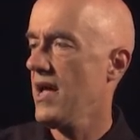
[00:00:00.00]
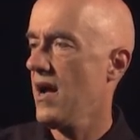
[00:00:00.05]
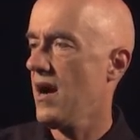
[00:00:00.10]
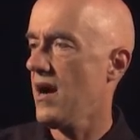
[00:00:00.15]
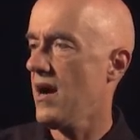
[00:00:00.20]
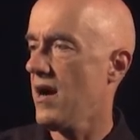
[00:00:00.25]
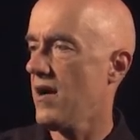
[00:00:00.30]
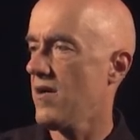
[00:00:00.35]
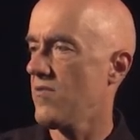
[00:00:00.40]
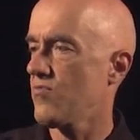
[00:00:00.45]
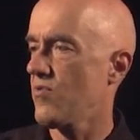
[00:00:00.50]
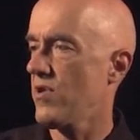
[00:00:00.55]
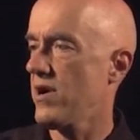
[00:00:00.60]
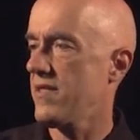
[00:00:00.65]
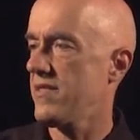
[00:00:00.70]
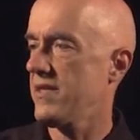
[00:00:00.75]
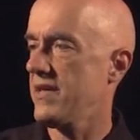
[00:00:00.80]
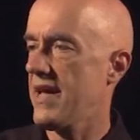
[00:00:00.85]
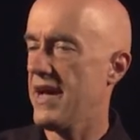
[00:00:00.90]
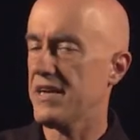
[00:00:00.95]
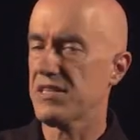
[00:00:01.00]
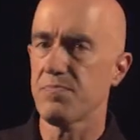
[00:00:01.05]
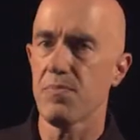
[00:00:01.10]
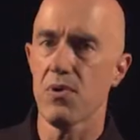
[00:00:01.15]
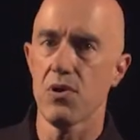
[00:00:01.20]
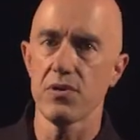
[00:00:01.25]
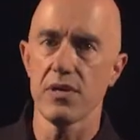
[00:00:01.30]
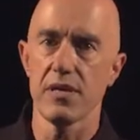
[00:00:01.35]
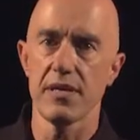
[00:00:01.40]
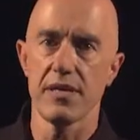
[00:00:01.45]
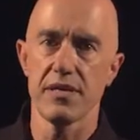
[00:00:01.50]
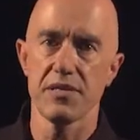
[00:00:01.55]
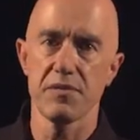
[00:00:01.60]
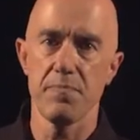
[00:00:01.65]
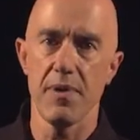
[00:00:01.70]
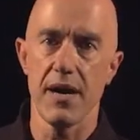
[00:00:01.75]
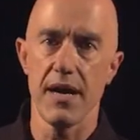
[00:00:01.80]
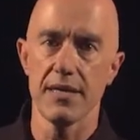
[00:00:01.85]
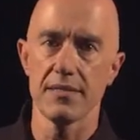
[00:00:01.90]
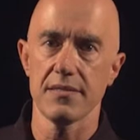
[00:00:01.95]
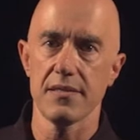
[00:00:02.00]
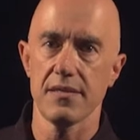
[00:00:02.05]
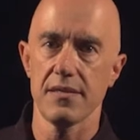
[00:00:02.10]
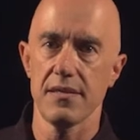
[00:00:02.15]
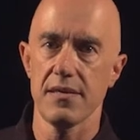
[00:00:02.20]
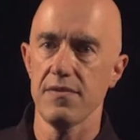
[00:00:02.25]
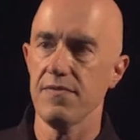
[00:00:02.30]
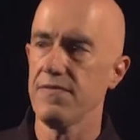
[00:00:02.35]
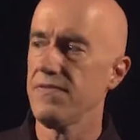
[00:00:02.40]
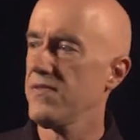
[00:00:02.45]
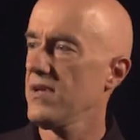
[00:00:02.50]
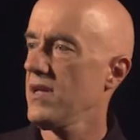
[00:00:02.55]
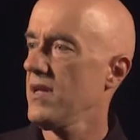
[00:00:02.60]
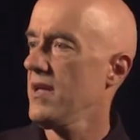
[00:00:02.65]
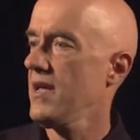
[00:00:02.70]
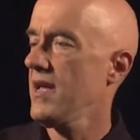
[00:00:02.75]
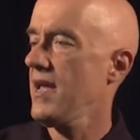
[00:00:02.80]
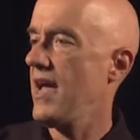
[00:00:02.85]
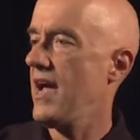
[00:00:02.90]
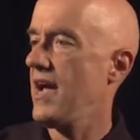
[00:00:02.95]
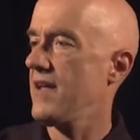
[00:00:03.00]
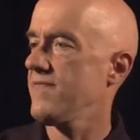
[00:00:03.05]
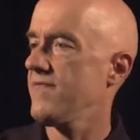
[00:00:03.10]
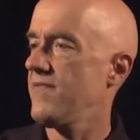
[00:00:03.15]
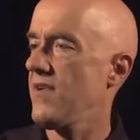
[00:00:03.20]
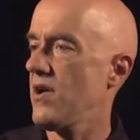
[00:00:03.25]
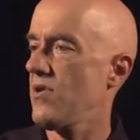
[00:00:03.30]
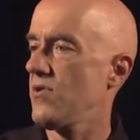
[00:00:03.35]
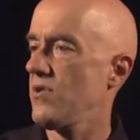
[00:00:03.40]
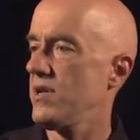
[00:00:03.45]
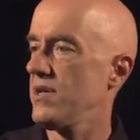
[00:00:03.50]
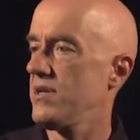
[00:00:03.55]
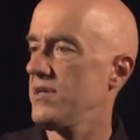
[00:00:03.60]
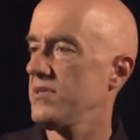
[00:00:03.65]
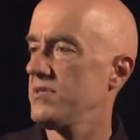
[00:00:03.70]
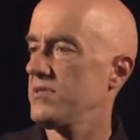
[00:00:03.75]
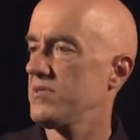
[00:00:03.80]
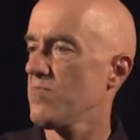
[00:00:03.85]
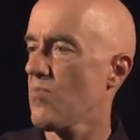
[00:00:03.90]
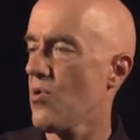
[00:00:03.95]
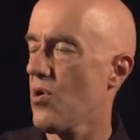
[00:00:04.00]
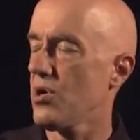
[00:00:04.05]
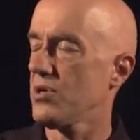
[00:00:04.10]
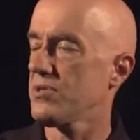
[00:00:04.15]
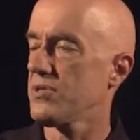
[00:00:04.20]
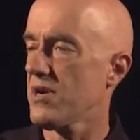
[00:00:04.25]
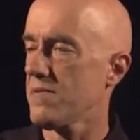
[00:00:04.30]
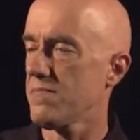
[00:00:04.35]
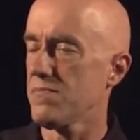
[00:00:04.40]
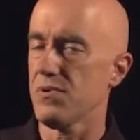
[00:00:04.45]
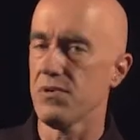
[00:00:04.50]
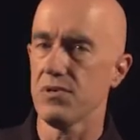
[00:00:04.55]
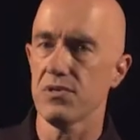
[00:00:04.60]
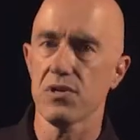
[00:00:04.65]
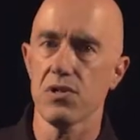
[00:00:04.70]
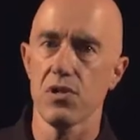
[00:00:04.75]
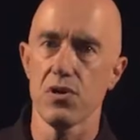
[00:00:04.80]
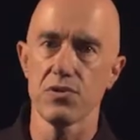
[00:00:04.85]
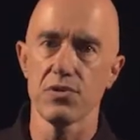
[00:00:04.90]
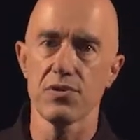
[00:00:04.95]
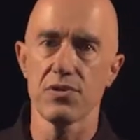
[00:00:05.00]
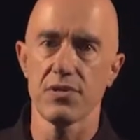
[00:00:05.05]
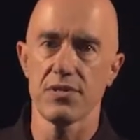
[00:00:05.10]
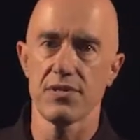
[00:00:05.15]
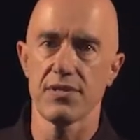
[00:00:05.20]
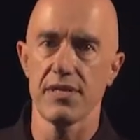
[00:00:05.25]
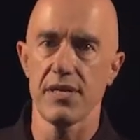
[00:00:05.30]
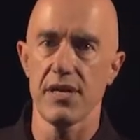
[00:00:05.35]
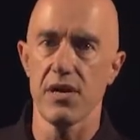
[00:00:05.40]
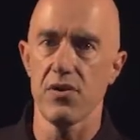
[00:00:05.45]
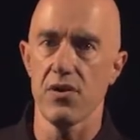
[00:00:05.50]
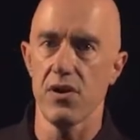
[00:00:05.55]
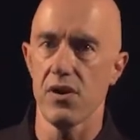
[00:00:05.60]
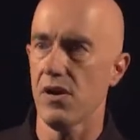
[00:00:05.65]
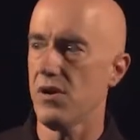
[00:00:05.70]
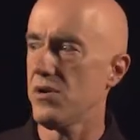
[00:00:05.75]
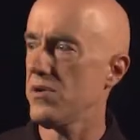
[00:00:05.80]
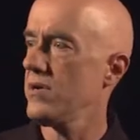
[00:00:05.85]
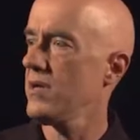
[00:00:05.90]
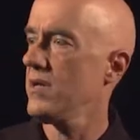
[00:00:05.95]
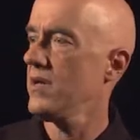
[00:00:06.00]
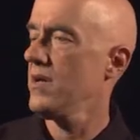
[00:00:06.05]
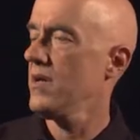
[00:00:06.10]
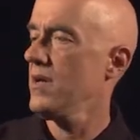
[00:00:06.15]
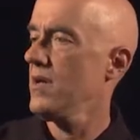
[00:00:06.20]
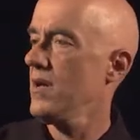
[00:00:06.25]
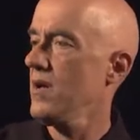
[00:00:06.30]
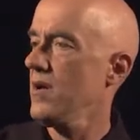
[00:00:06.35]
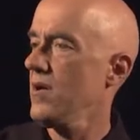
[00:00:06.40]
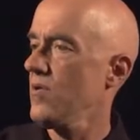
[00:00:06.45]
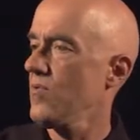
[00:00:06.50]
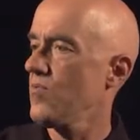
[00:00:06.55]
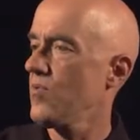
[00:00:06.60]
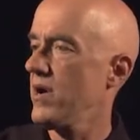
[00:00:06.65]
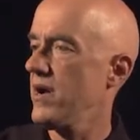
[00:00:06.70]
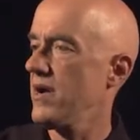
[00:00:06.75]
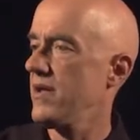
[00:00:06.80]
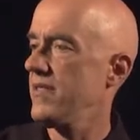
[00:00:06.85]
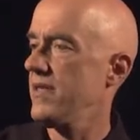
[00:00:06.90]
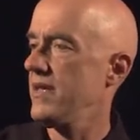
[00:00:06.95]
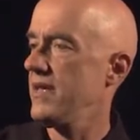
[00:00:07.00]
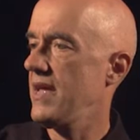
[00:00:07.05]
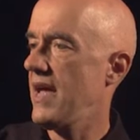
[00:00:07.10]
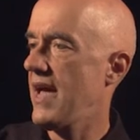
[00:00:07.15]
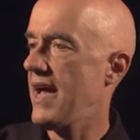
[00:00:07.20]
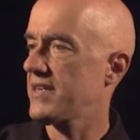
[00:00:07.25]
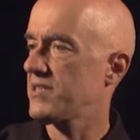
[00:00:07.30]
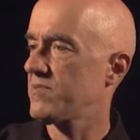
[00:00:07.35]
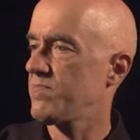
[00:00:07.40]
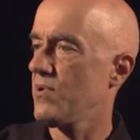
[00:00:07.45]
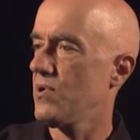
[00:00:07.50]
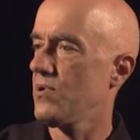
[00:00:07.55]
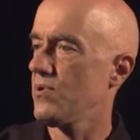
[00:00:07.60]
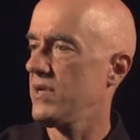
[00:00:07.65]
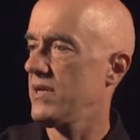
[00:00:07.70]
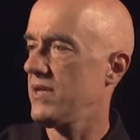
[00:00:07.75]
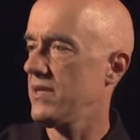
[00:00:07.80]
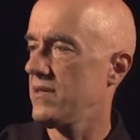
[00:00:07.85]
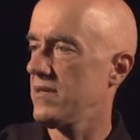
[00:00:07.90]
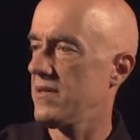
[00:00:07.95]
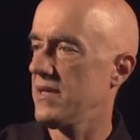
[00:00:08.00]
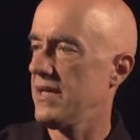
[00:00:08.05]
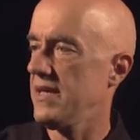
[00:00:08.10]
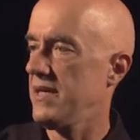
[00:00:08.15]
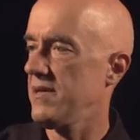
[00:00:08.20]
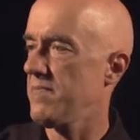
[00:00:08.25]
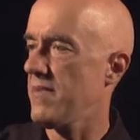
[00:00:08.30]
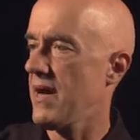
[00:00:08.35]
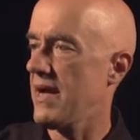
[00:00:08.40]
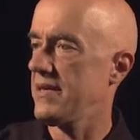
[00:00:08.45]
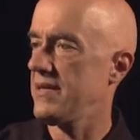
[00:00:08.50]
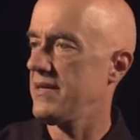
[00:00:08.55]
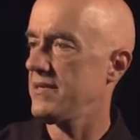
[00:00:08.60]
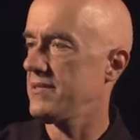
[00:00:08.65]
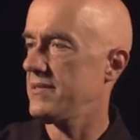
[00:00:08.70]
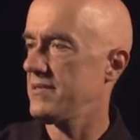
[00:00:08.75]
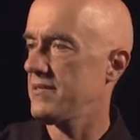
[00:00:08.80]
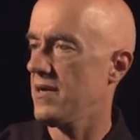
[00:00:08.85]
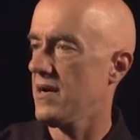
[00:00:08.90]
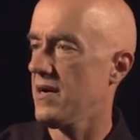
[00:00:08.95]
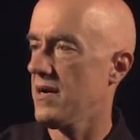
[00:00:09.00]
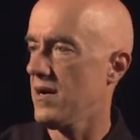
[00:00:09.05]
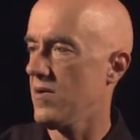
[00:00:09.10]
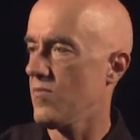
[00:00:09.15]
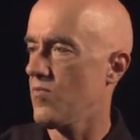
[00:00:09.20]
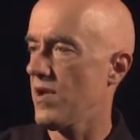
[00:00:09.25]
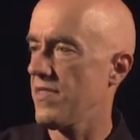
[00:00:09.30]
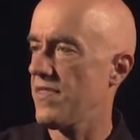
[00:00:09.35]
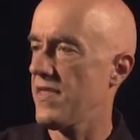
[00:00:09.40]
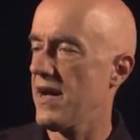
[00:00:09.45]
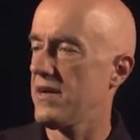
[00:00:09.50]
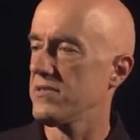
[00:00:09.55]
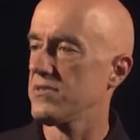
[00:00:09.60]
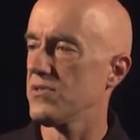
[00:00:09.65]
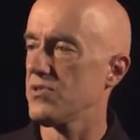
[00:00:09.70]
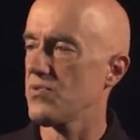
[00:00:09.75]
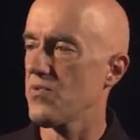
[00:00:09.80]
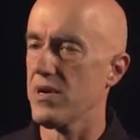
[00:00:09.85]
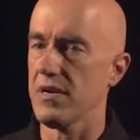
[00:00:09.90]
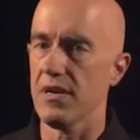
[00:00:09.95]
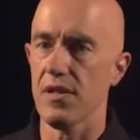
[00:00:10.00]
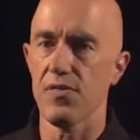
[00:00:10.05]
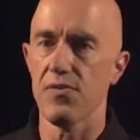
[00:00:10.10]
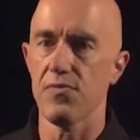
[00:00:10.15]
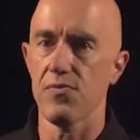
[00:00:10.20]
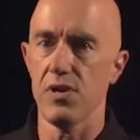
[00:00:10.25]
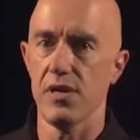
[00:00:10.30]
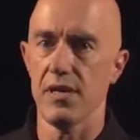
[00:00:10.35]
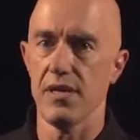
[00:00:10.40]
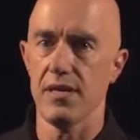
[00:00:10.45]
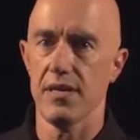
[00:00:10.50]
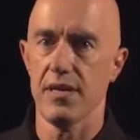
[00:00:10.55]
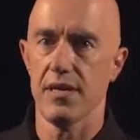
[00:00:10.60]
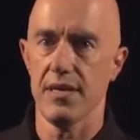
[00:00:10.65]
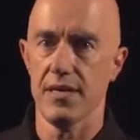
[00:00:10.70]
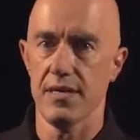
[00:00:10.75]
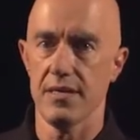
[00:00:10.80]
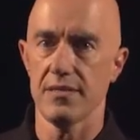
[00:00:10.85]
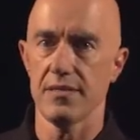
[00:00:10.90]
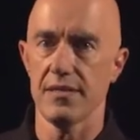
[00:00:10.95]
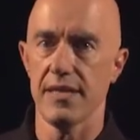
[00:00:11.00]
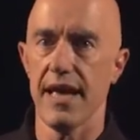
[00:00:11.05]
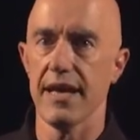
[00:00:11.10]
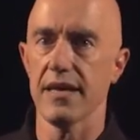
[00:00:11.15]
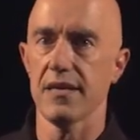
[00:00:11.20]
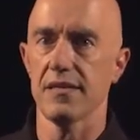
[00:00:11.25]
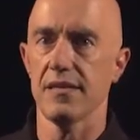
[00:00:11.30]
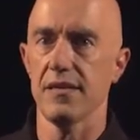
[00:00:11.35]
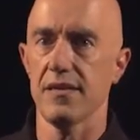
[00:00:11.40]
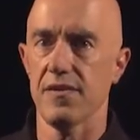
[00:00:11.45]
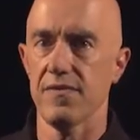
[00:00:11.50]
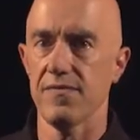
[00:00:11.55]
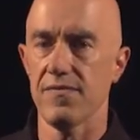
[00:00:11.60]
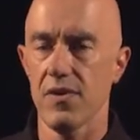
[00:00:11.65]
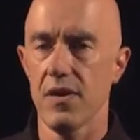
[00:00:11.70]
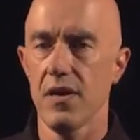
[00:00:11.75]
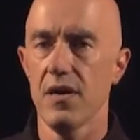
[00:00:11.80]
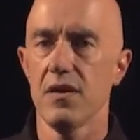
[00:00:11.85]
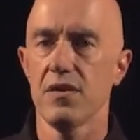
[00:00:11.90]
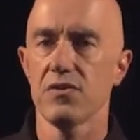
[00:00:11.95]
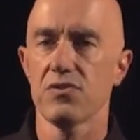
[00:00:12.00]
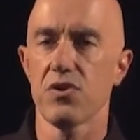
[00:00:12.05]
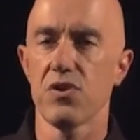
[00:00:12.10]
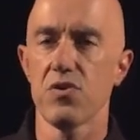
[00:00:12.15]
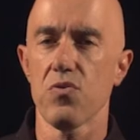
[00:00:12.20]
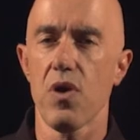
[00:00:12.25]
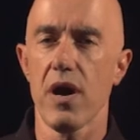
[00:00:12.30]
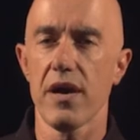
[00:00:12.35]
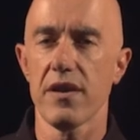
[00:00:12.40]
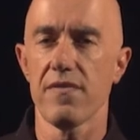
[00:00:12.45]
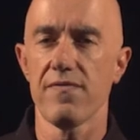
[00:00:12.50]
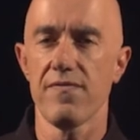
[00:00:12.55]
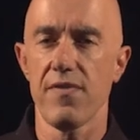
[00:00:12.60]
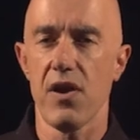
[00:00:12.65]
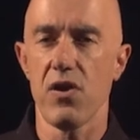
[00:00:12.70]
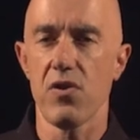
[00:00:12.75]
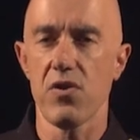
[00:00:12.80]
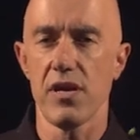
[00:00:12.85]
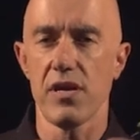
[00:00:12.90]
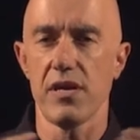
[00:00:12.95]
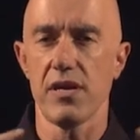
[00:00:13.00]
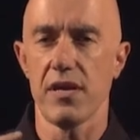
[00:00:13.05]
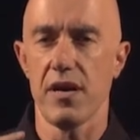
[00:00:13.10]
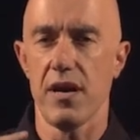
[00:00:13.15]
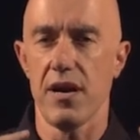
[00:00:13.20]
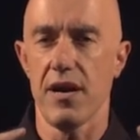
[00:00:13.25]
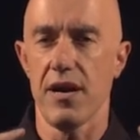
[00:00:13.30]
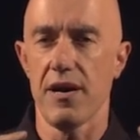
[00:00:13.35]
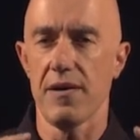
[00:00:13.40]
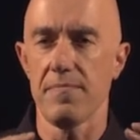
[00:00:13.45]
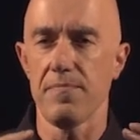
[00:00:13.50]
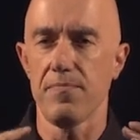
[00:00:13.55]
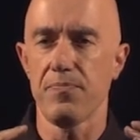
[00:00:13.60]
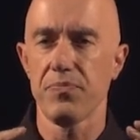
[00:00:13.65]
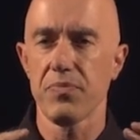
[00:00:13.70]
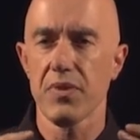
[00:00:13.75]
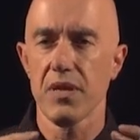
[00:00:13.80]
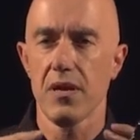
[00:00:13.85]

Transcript: uh, where the exponent is positive and very small numbers close to zero where the exponent e minus, uh, 1023 is negative. So you want a very um,